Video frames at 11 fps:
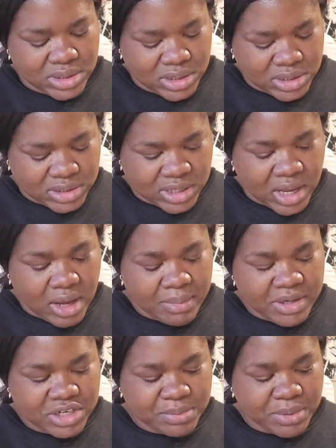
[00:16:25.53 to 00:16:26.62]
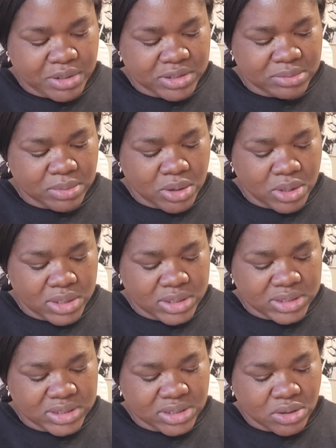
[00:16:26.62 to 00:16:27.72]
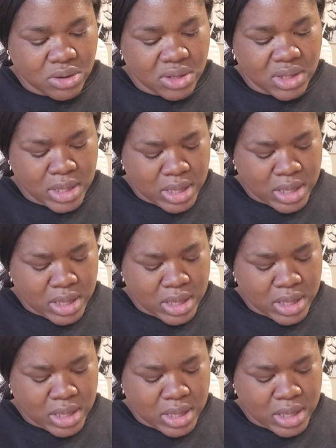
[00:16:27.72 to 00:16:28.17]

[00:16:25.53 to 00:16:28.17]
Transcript: It's an Amish puzzle ball, it's called.